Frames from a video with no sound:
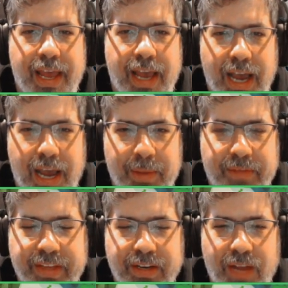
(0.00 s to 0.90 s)

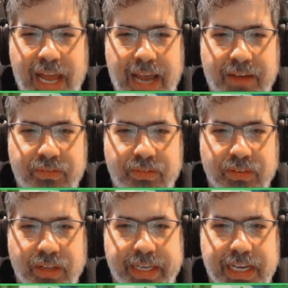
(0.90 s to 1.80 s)
if they don't have
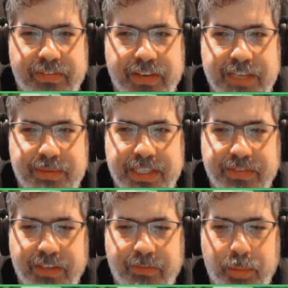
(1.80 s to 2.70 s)
like a very
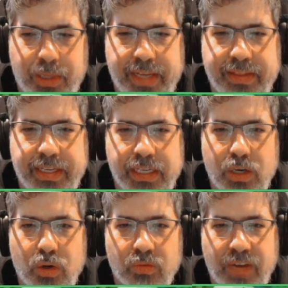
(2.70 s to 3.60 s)
specific plan that can
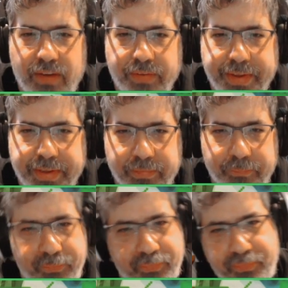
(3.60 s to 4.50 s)
go around it.
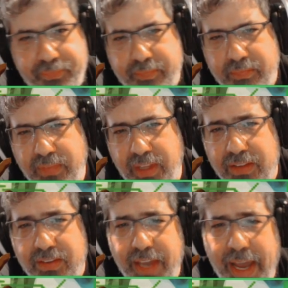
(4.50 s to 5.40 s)

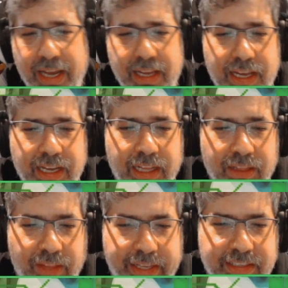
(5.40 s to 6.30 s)
So yeah,
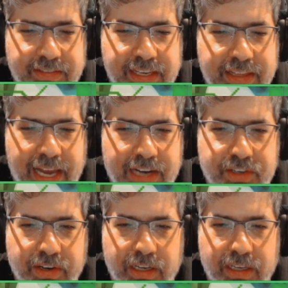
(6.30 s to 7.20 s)
like to see the
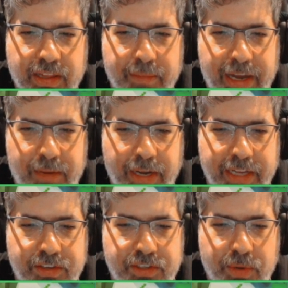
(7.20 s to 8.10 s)

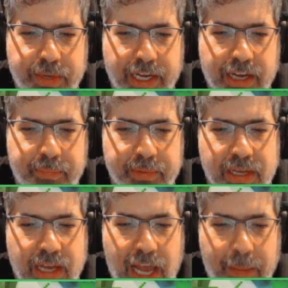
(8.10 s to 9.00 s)
Metamines showing up.
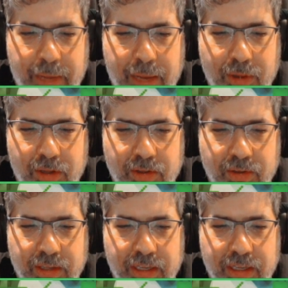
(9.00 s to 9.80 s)
I'm a little...